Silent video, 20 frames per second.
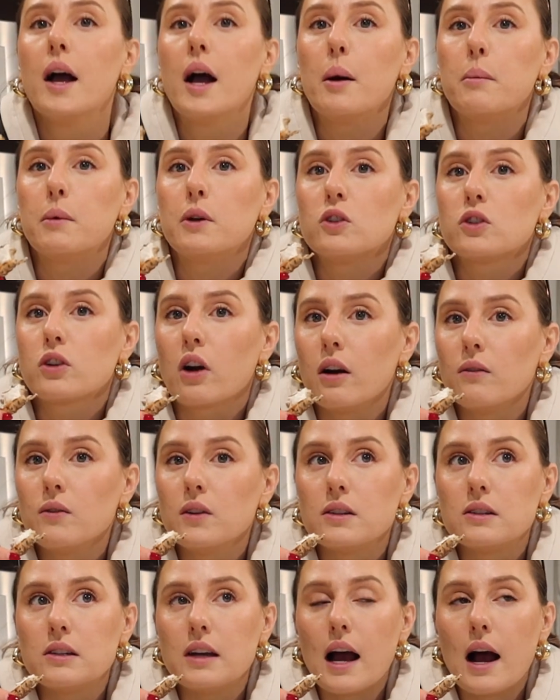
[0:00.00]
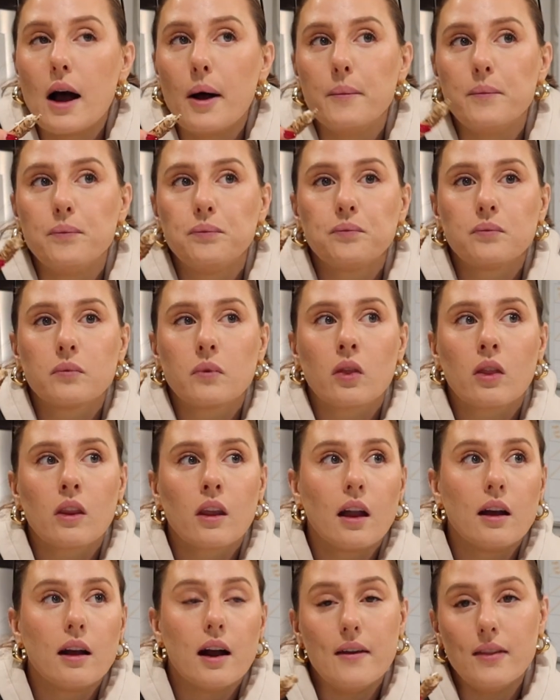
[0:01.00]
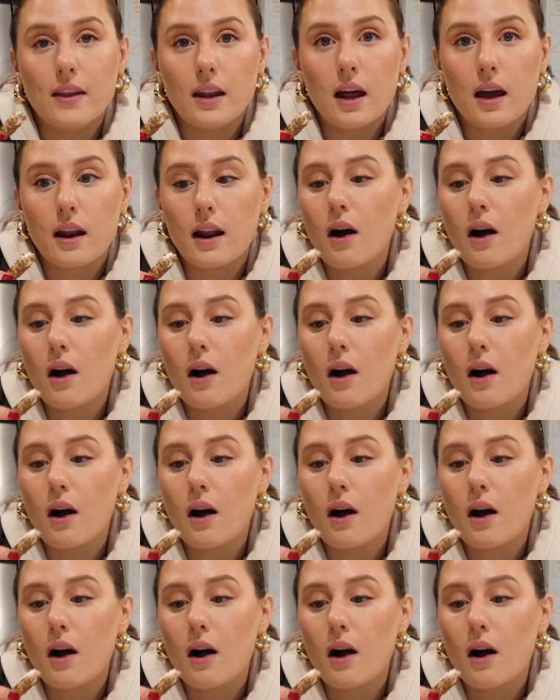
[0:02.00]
I'm gonna scarf this down and then head